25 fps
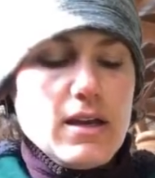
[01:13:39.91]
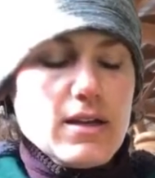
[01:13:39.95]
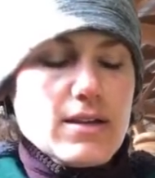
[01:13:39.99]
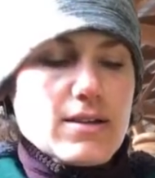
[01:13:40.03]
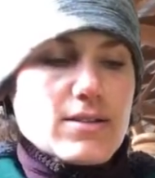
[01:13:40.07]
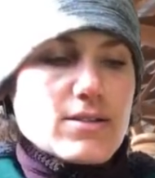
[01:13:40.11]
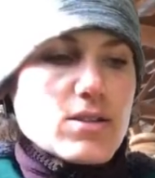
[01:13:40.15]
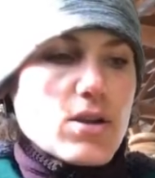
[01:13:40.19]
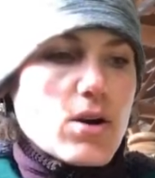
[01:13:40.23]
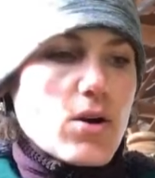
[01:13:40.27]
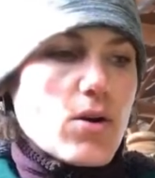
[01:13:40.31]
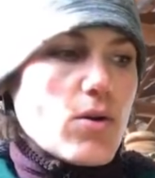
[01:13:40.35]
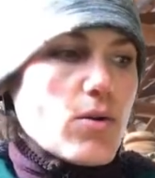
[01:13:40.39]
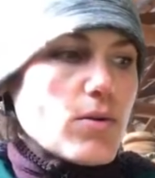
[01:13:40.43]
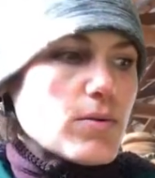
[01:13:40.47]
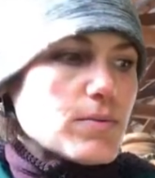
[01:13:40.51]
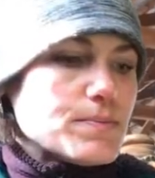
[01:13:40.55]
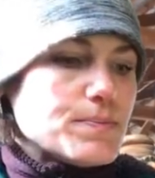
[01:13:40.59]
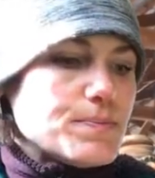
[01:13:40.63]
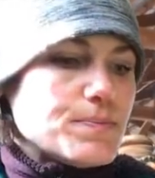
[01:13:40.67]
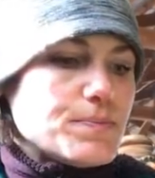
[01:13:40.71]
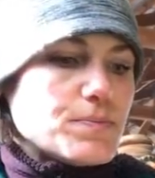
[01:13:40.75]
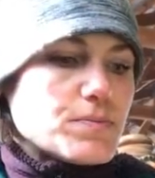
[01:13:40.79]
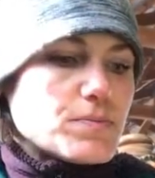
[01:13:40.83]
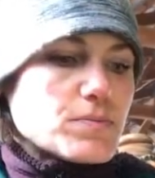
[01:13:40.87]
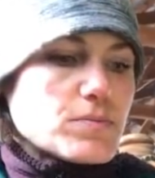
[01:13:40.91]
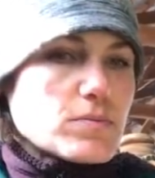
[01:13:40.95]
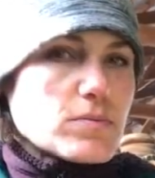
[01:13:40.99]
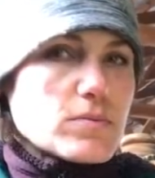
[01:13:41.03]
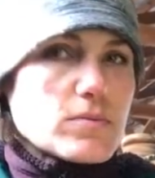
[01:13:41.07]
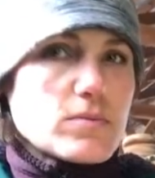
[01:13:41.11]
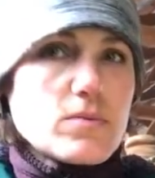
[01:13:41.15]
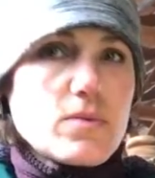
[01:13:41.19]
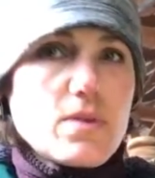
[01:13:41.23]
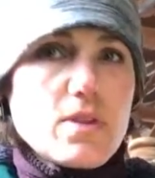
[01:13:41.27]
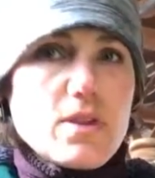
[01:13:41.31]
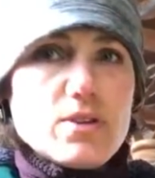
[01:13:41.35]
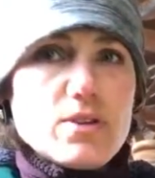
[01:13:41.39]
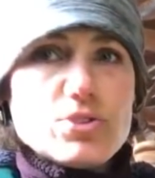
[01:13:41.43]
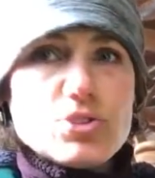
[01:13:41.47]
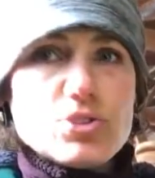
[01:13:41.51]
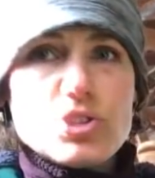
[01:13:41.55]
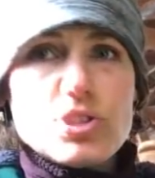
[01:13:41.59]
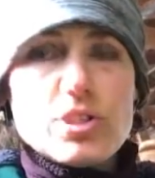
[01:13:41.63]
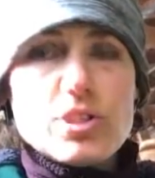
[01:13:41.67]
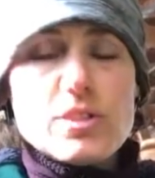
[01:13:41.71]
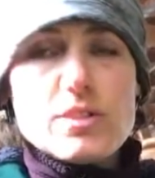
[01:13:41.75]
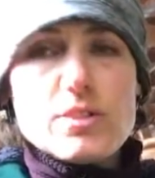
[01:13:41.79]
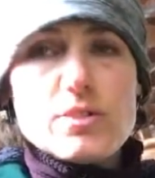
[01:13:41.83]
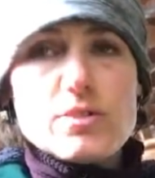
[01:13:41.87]
So
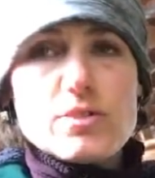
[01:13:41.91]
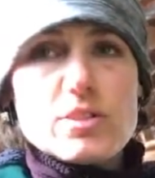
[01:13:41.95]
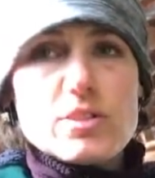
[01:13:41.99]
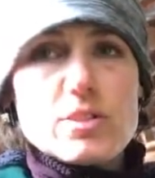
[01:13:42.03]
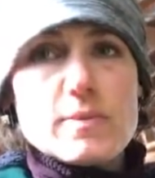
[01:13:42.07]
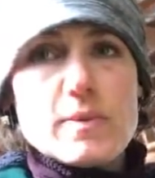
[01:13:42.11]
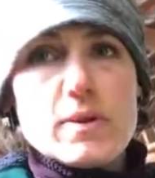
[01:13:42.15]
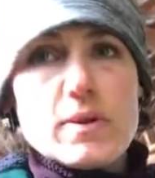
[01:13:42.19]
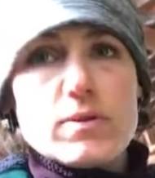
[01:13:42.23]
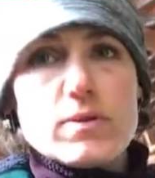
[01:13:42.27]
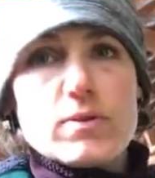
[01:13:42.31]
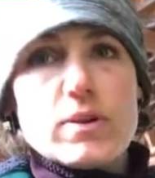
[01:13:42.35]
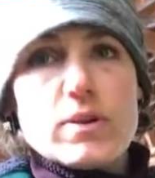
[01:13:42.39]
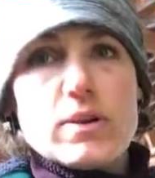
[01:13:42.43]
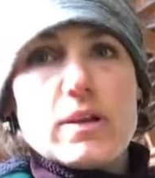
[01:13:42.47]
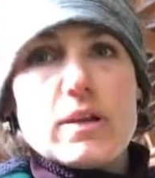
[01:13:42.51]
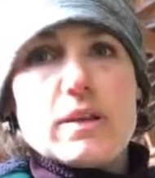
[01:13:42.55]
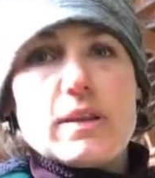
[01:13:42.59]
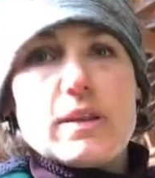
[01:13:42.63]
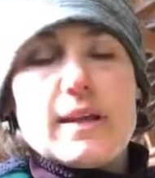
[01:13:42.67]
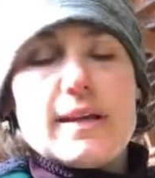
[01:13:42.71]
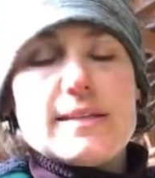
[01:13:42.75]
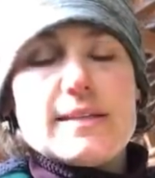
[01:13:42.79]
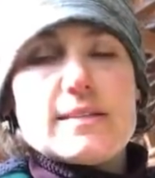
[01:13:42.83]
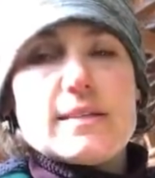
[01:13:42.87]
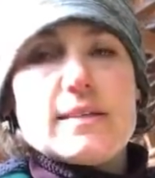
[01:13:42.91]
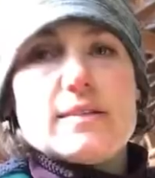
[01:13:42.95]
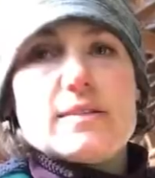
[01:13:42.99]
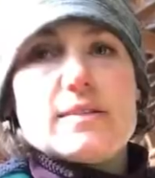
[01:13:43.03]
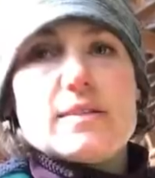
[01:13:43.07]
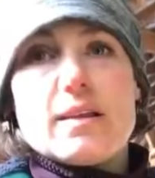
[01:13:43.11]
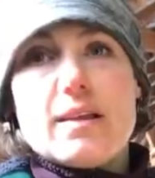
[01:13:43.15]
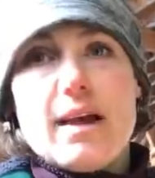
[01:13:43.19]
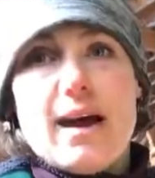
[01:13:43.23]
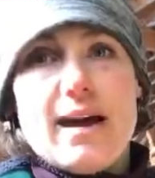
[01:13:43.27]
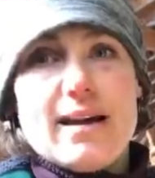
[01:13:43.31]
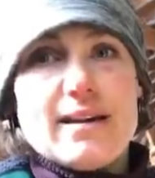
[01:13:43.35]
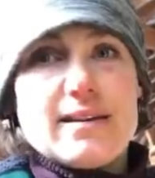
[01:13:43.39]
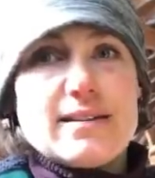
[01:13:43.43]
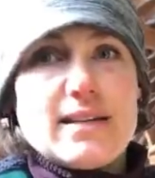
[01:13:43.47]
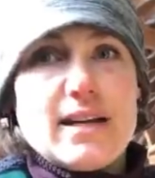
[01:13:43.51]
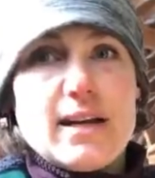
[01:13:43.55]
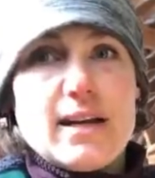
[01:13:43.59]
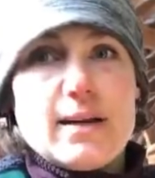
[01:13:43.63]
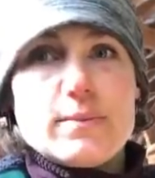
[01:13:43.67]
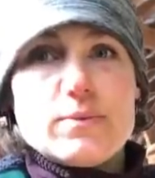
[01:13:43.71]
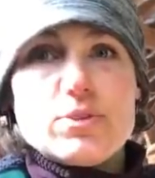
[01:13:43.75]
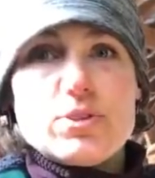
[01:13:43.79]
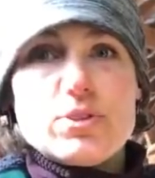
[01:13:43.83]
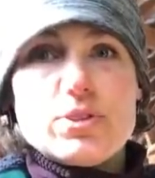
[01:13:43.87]
she's used to being ridden in lessons. A lot of
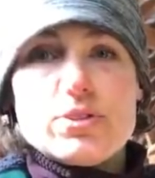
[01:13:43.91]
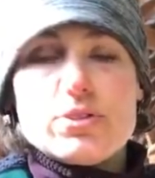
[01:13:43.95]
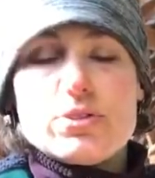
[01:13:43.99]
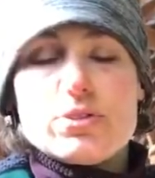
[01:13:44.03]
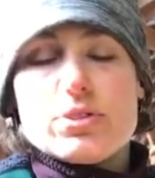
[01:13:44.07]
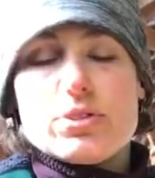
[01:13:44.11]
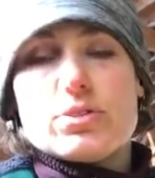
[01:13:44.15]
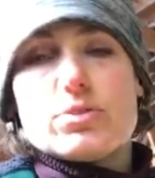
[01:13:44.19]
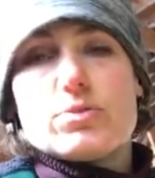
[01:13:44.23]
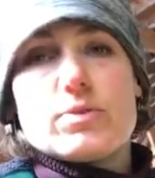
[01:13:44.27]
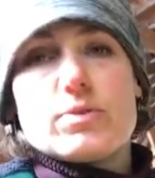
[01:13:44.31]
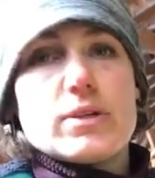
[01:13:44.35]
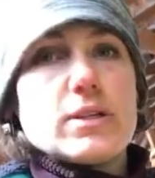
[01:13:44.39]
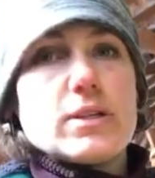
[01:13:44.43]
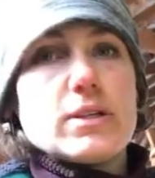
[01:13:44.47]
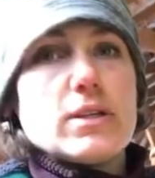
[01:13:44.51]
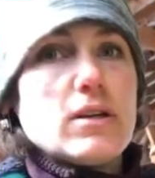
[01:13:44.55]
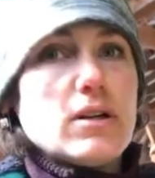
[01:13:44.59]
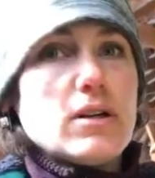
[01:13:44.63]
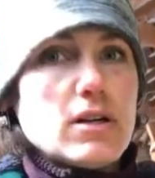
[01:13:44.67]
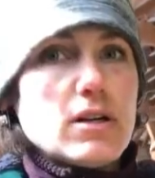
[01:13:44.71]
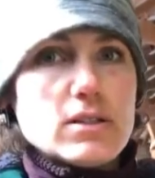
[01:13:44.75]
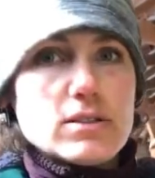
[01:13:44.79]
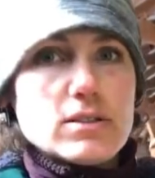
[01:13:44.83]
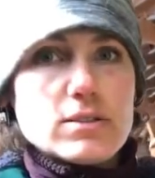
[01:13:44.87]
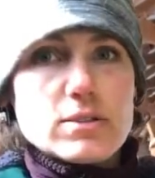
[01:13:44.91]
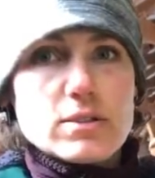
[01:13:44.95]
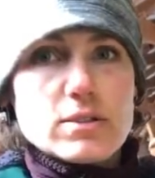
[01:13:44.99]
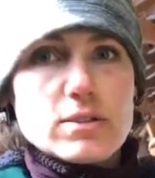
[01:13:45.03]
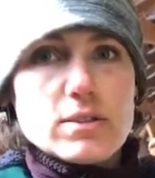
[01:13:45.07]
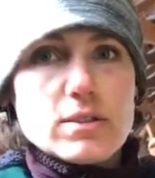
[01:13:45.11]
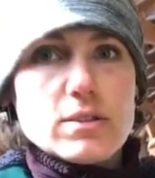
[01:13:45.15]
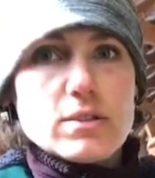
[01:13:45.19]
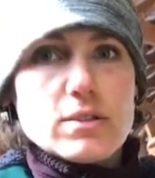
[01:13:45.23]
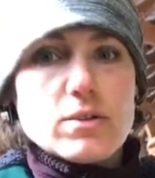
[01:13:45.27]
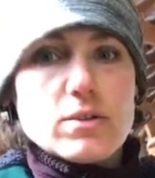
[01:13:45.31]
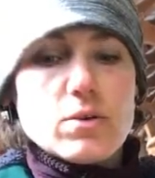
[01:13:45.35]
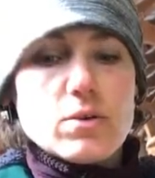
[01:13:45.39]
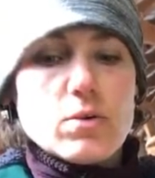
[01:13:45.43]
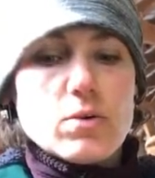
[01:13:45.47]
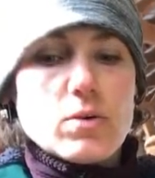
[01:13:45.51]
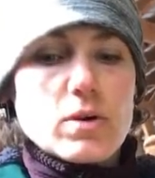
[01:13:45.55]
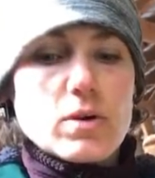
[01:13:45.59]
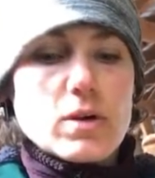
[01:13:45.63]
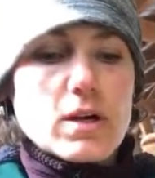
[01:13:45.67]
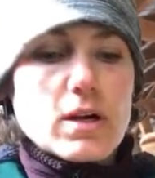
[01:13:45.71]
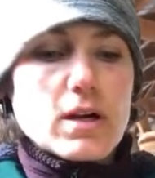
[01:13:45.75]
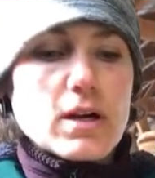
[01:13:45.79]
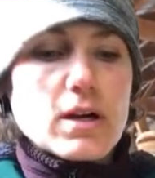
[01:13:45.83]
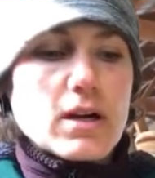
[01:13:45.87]
times she's just ridden in a halter
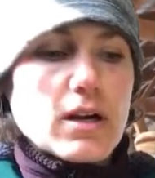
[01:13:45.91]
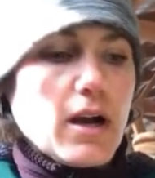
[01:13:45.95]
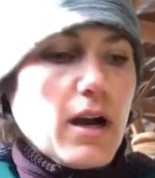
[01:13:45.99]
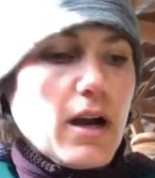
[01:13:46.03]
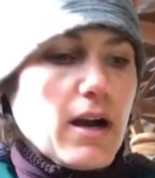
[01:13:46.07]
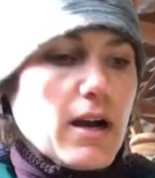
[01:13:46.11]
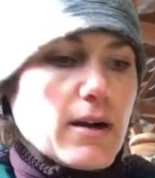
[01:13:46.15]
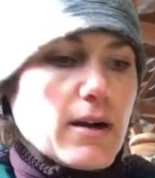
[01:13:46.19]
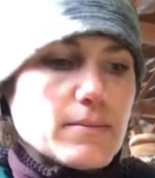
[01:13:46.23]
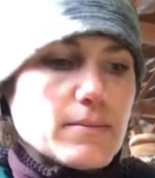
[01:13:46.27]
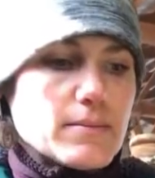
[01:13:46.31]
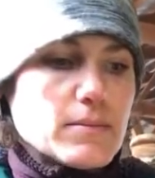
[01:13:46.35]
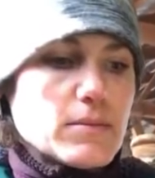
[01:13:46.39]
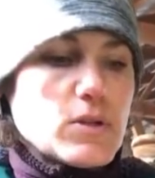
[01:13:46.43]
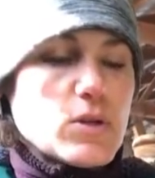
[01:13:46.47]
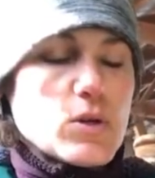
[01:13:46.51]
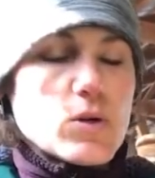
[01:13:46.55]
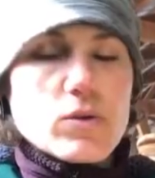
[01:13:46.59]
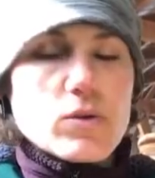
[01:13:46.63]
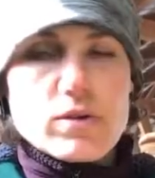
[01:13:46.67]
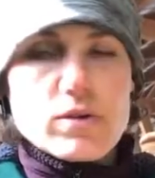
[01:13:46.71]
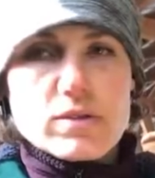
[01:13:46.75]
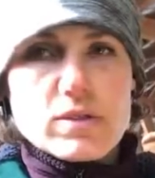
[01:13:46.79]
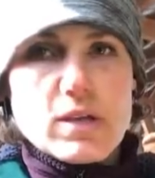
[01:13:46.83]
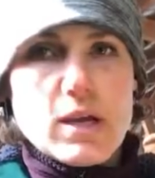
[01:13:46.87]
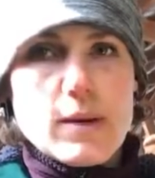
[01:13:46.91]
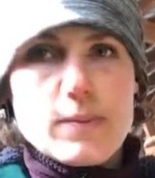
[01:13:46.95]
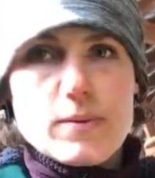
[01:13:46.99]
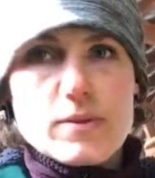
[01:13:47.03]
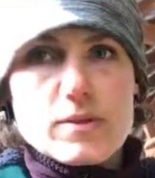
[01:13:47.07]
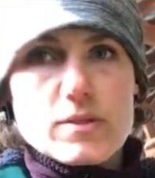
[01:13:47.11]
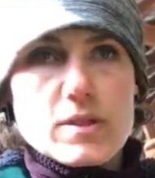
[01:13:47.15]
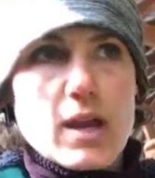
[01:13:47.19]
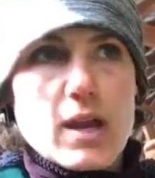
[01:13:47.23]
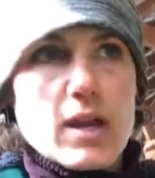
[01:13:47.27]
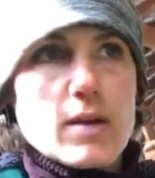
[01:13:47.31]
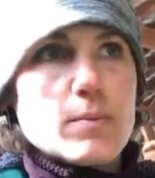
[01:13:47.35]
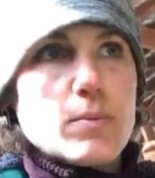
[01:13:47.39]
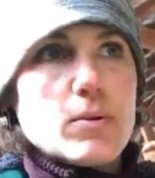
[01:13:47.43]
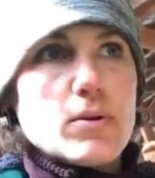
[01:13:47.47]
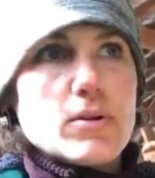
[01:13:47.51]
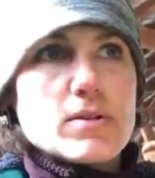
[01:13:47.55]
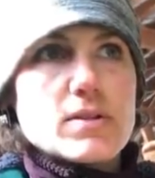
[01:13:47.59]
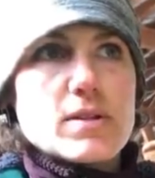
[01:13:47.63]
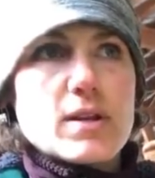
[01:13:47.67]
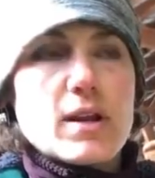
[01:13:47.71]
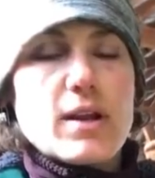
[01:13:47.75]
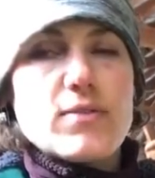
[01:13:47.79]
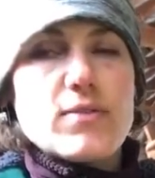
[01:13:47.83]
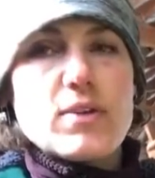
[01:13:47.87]
or, you know, the type of side
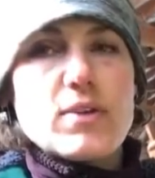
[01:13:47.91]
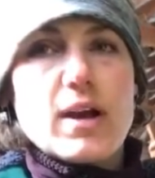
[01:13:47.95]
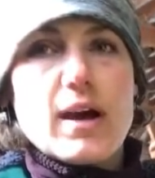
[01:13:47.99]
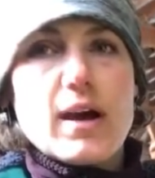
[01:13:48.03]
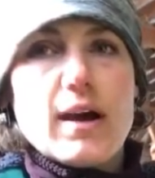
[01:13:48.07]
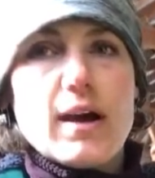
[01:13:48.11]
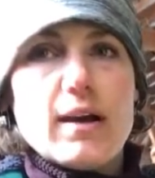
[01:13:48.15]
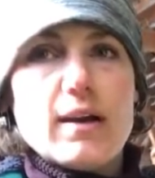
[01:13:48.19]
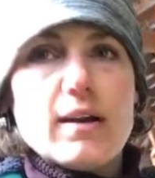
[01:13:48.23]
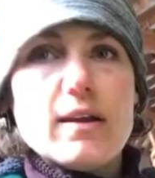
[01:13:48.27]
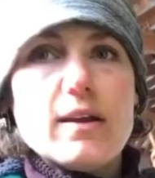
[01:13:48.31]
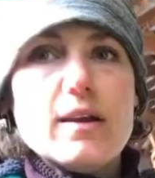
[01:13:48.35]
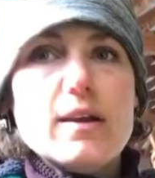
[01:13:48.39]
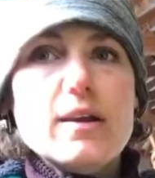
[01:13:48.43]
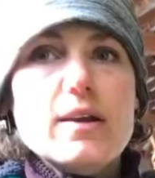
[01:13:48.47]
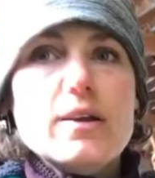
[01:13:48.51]
pulls that I've got.